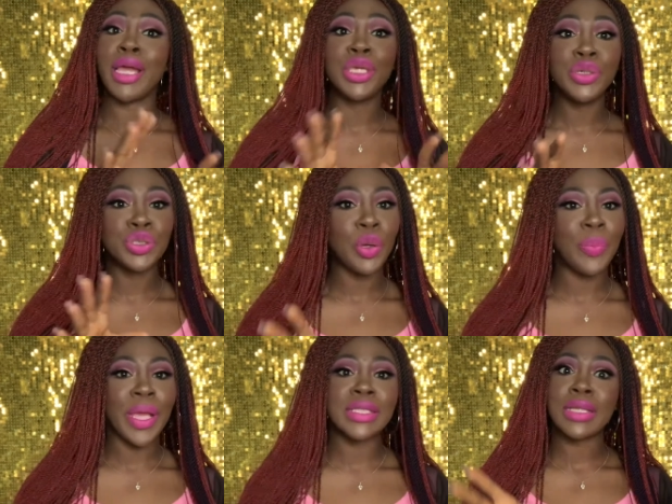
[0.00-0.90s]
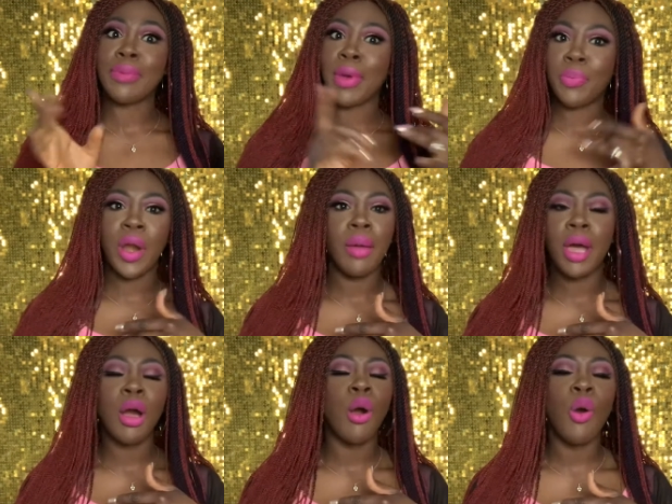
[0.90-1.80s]
usual bits, like my
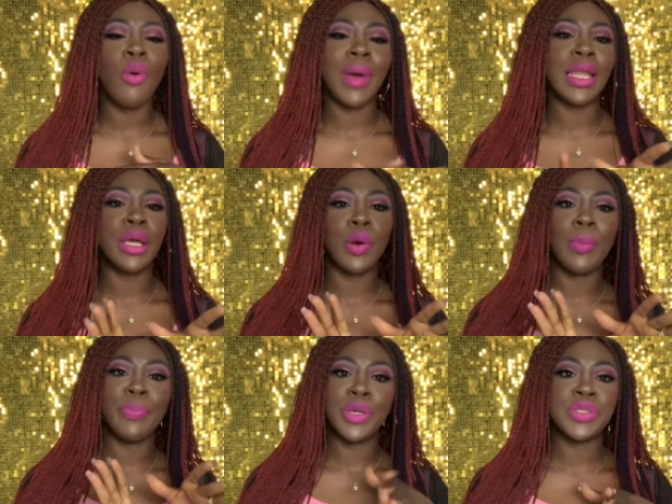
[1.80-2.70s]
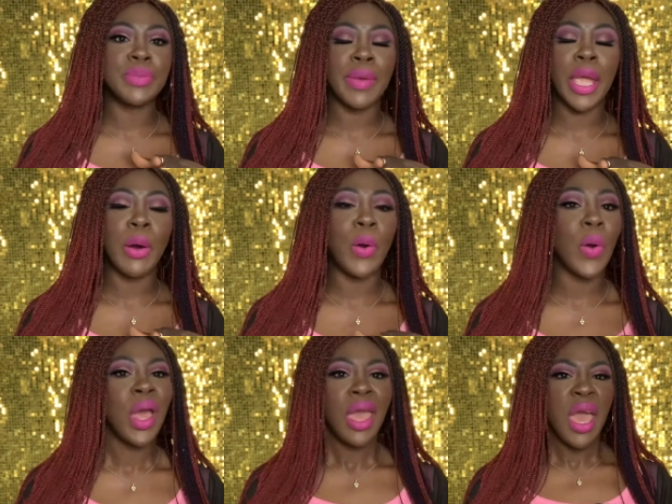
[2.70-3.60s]
Primark haul, my little beauty bay
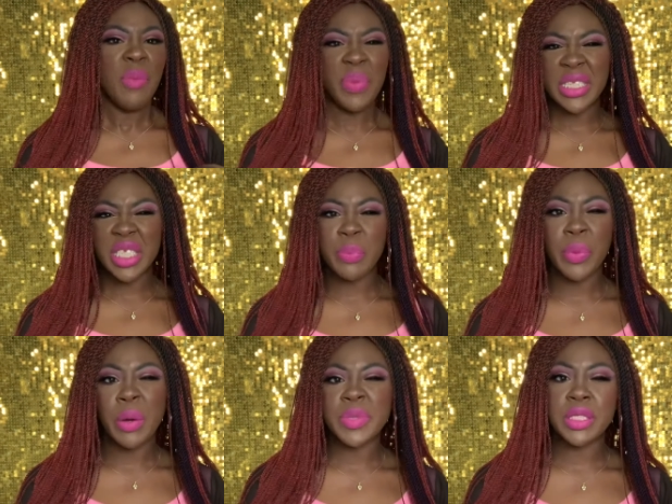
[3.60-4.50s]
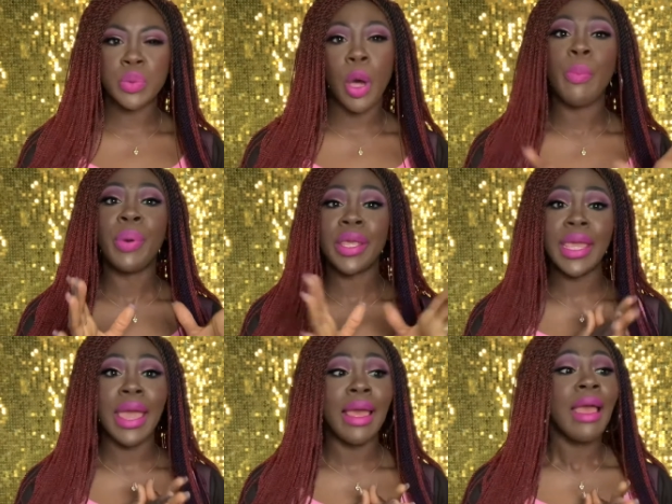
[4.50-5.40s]
haul, and bits of Bob's as well. But
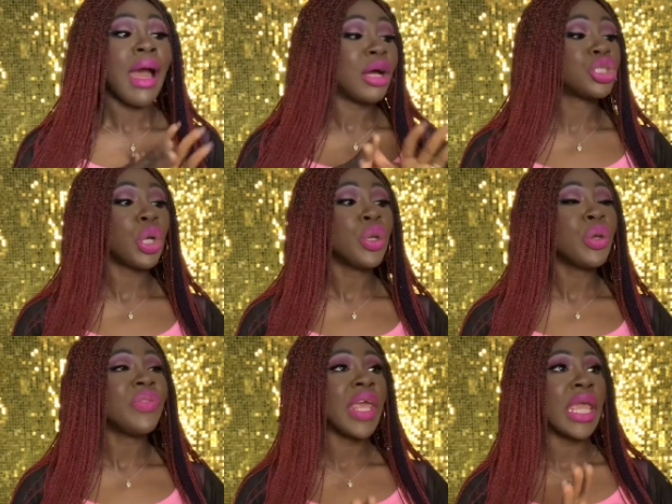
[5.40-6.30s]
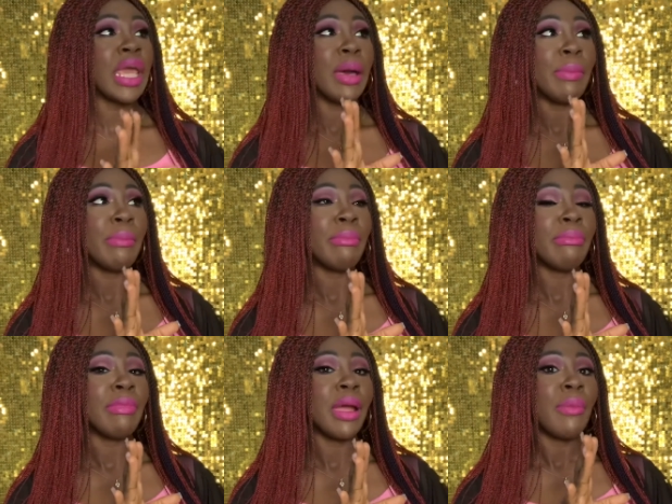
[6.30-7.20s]
yeah, I'll show you the
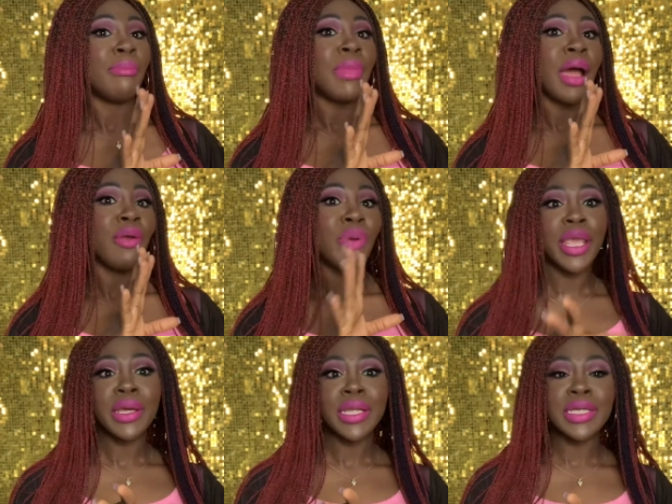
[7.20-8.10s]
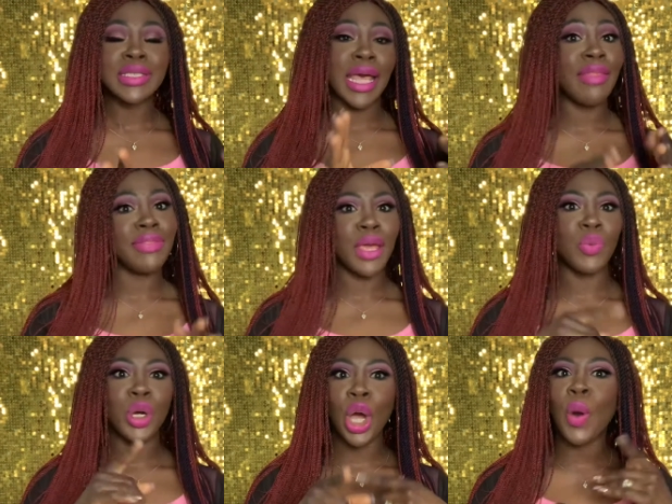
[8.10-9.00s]
my regulars, and then
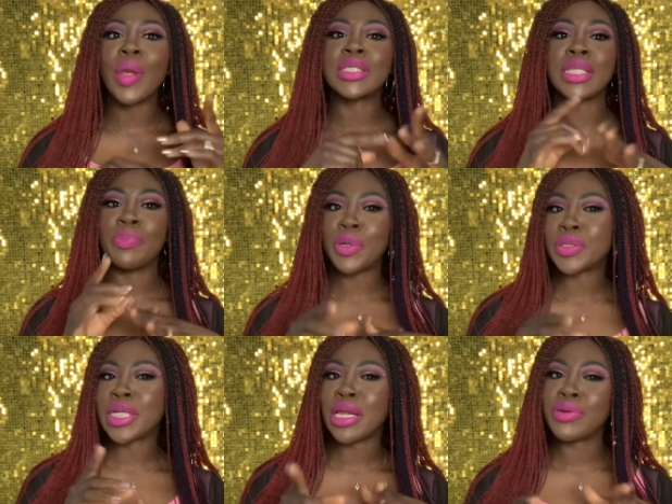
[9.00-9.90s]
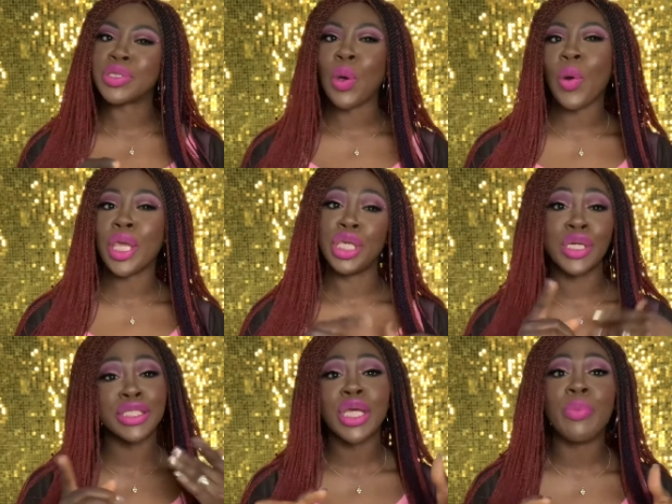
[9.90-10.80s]
we'll go into the Boots clearance haul and you
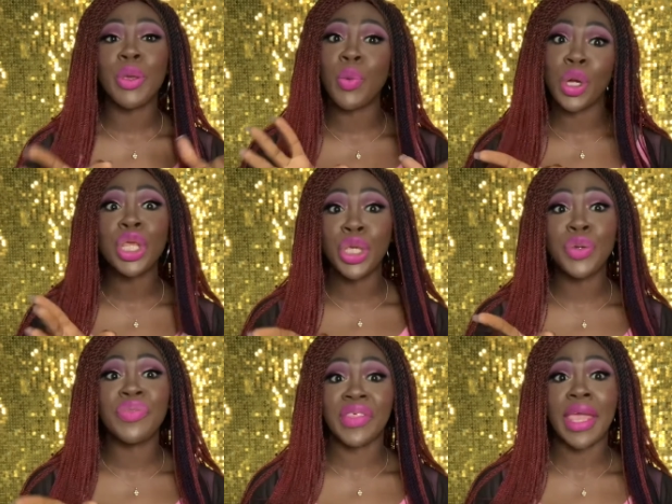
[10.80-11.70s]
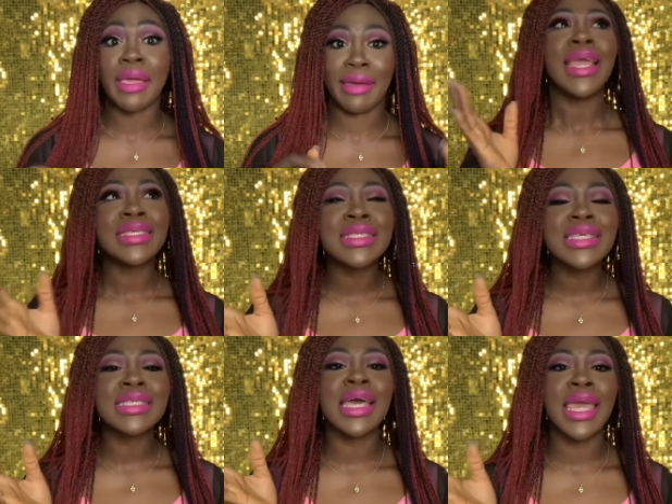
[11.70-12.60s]
can tell me what you think. Is
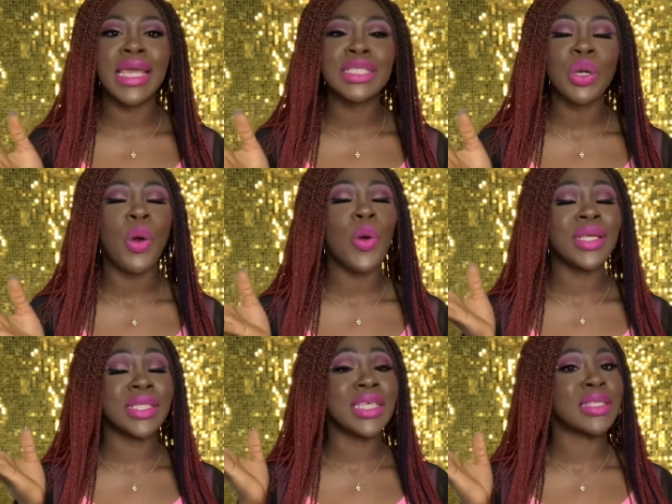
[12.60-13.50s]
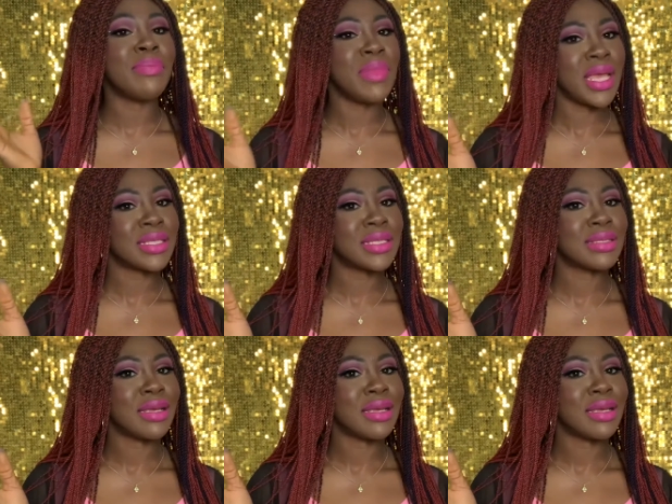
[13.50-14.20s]
this a hit or is this a miss?